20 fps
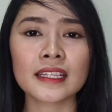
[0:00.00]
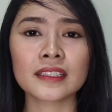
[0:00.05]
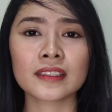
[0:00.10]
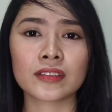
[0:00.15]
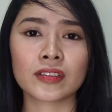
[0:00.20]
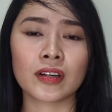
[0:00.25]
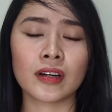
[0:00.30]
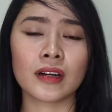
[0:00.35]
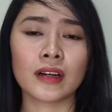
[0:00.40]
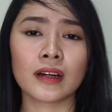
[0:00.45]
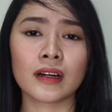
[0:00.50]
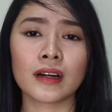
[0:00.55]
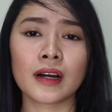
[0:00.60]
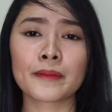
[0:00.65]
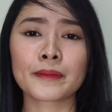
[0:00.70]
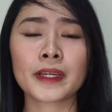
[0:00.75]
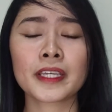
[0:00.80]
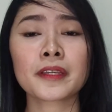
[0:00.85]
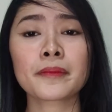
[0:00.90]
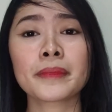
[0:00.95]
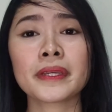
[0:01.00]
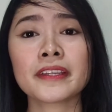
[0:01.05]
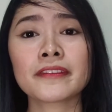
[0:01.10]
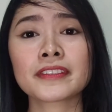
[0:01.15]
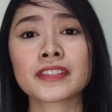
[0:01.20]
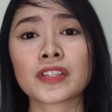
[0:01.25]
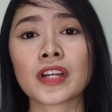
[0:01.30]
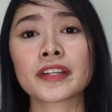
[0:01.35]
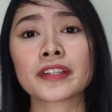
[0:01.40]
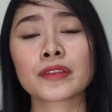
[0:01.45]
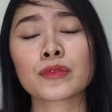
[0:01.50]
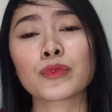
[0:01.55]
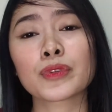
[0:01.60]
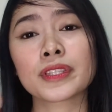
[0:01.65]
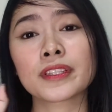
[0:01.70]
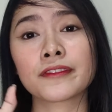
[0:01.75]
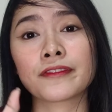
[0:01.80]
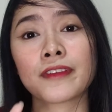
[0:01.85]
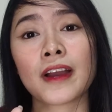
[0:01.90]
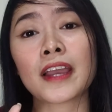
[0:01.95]
So I'm gonna be starting
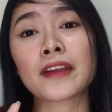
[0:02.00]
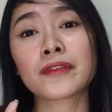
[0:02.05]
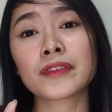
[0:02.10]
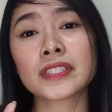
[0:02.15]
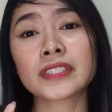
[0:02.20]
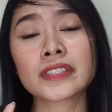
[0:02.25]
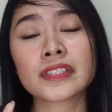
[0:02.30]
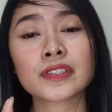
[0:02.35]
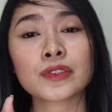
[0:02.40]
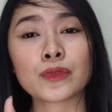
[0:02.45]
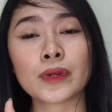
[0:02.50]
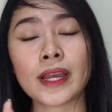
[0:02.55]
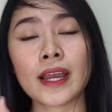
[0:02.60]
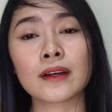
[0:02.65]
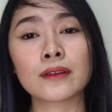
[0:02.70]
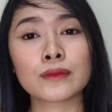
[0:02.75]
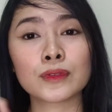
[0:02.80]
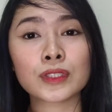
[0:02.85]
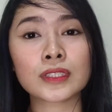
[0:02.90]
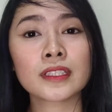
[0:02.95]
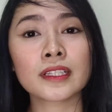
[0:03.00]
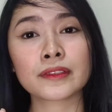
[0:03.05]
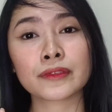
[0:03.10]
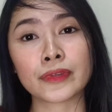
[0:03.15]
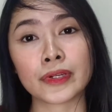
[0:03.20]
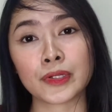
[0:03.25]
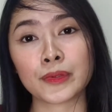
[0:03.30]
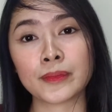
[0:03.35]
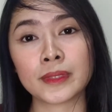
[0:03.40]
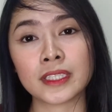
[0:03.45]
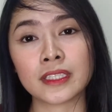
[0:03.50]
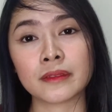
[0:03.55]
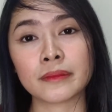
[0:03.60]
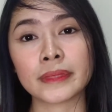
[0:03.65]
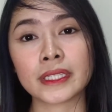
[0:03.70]
with the 5 reasons why I would not recommend it,